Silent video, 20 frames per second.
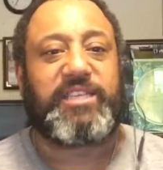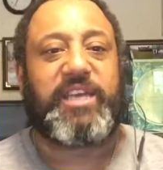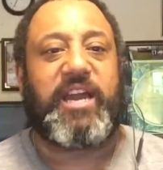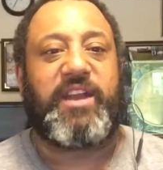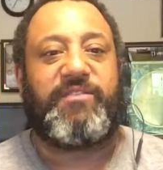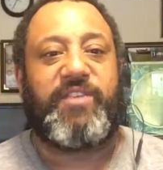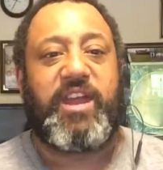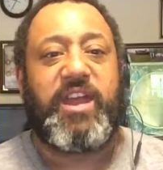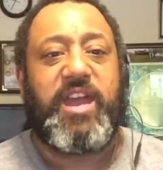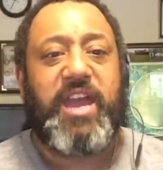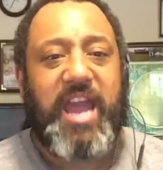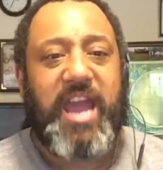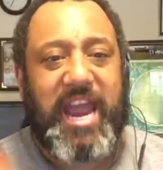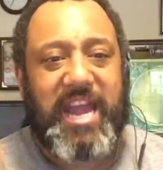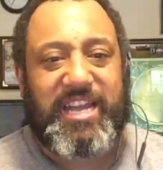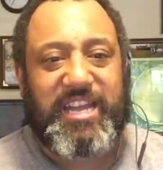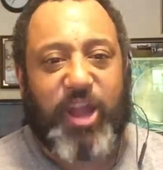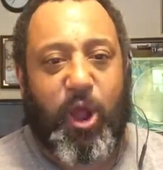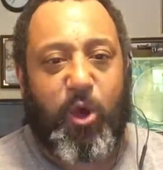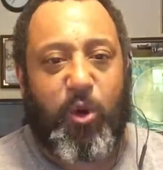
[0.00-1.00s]
out of it.
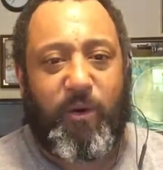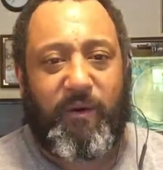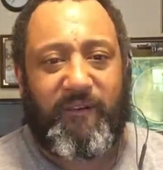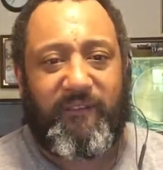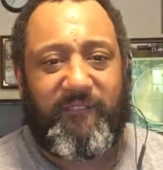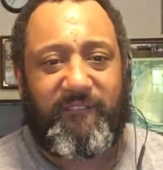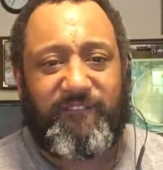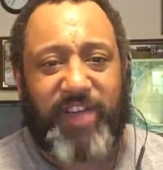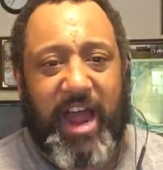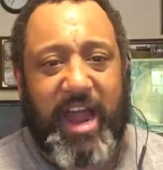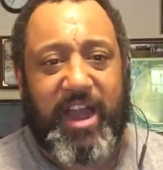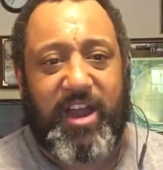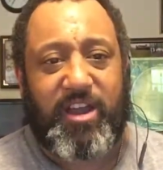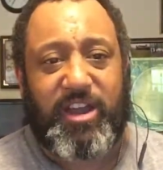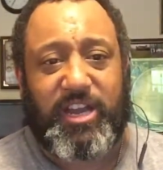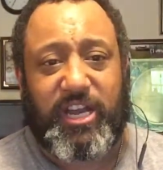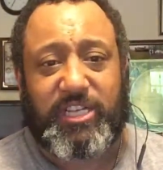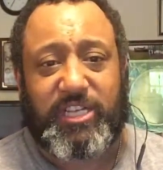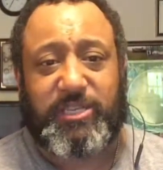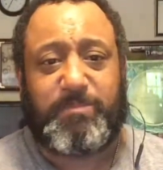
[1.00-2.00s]
It don't fire. It
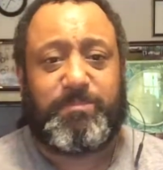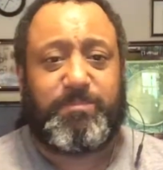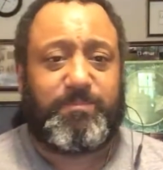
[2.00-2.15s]
doesn't.